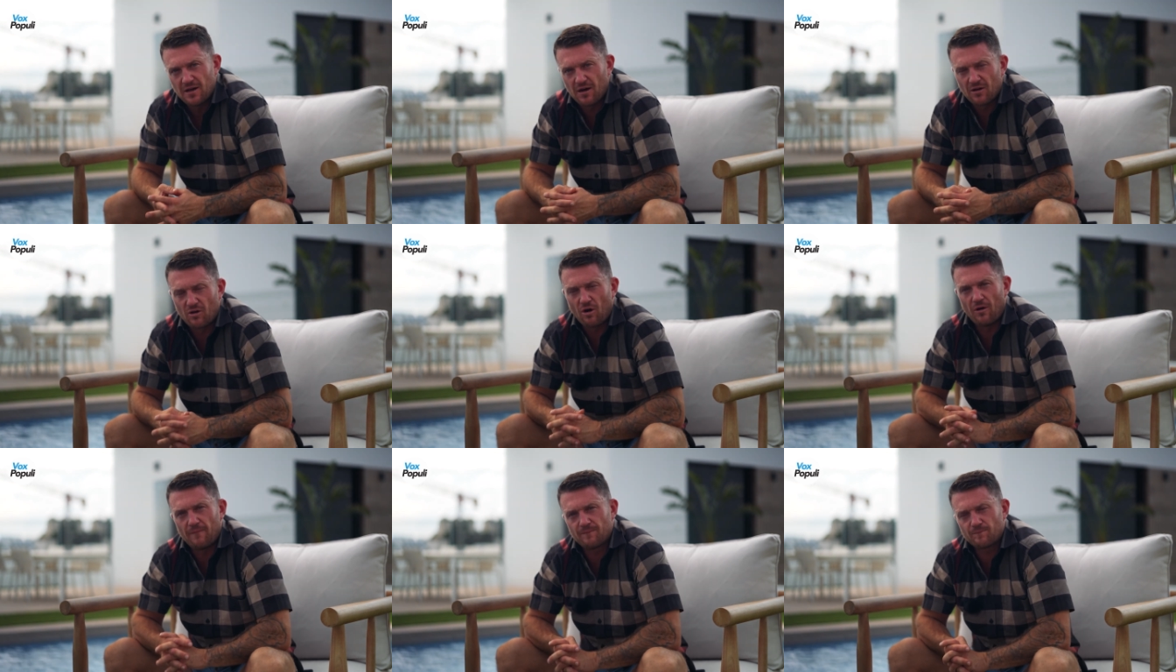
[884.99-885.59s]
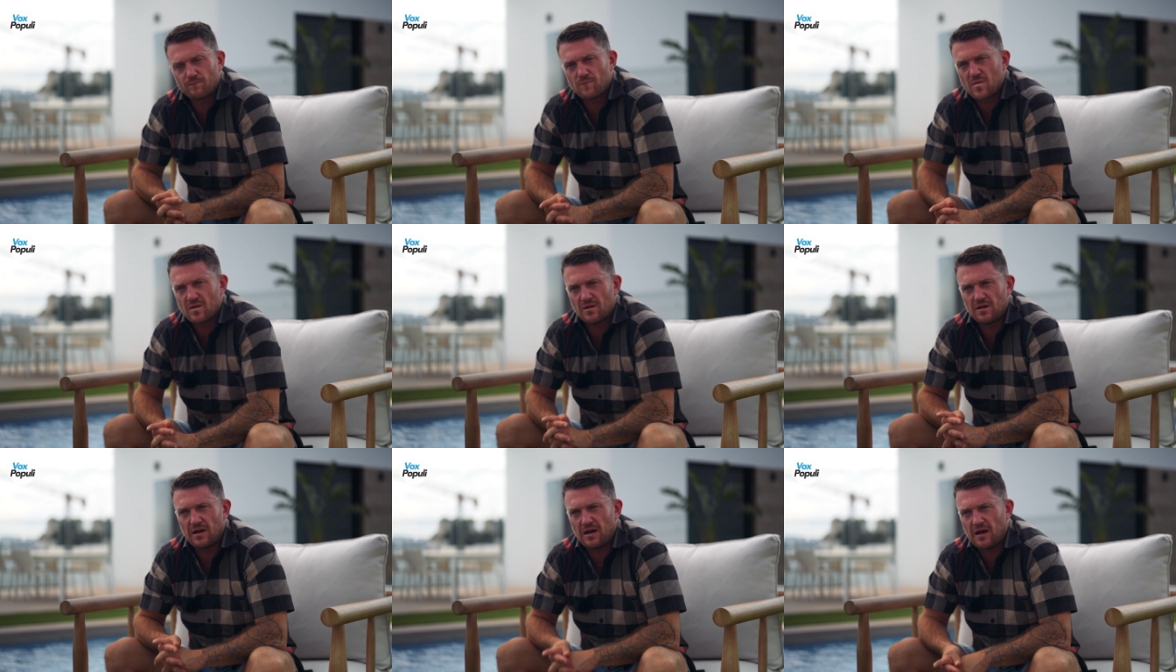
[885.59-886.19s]
And
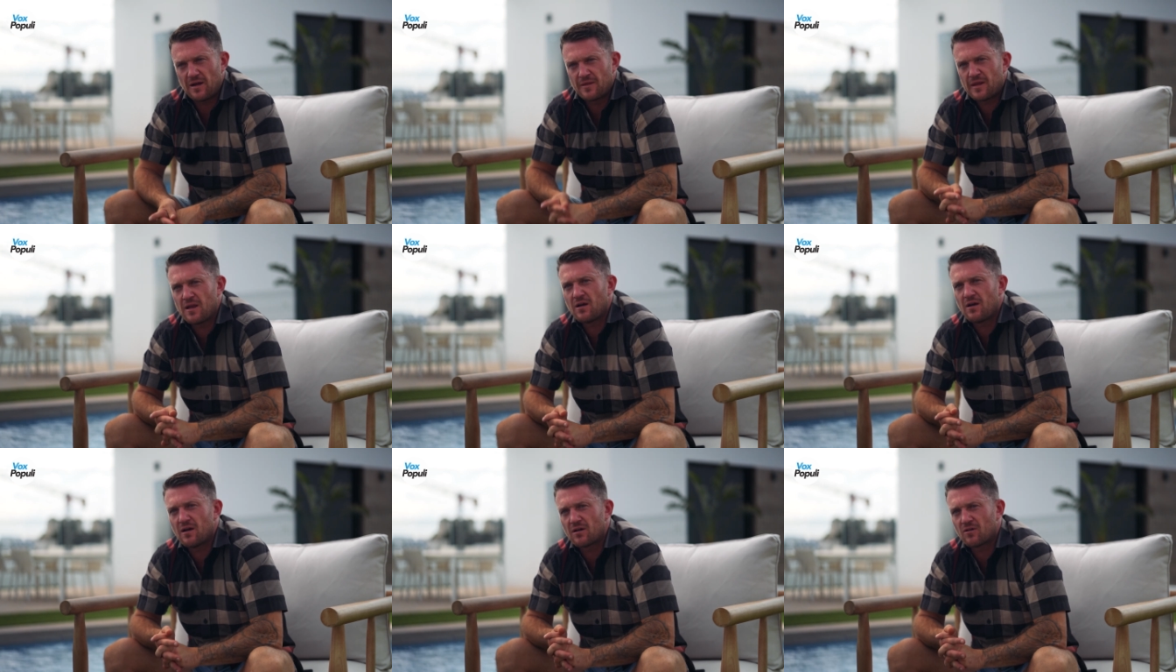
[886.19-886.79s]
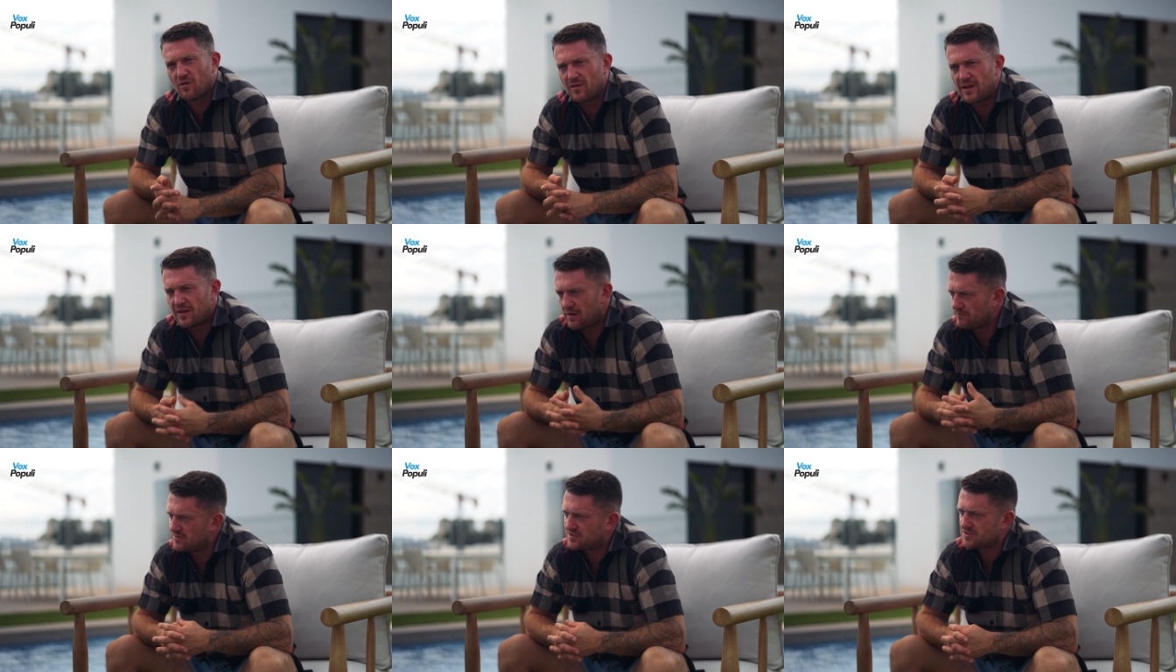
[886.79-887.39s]
then I got
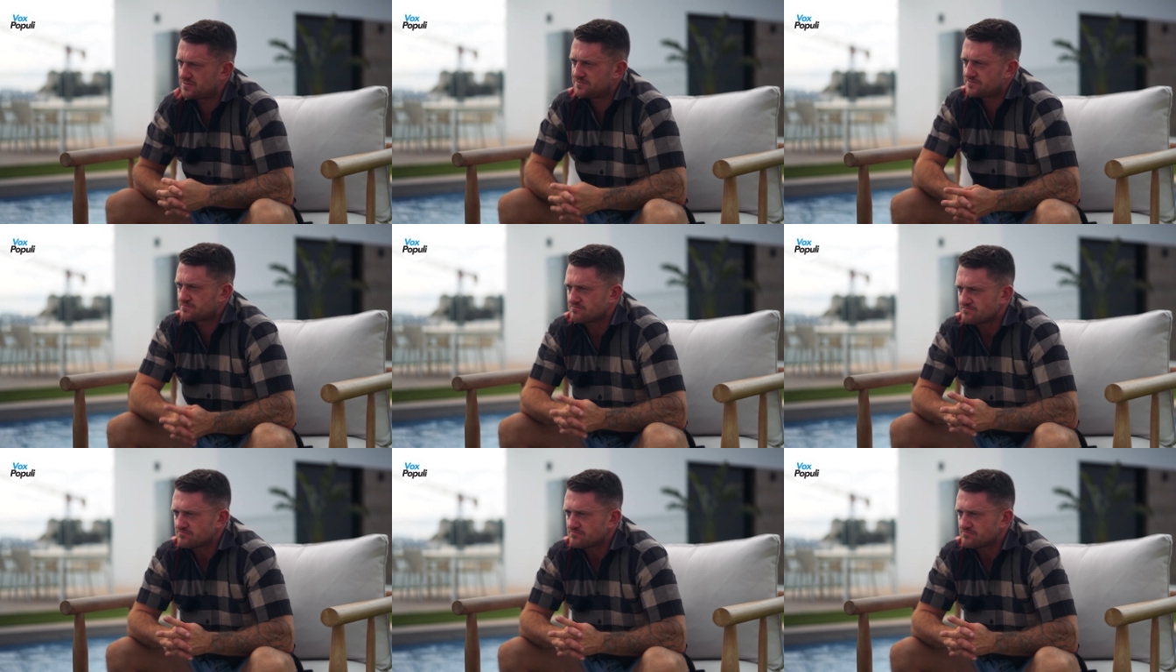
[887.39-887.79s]
their numbers.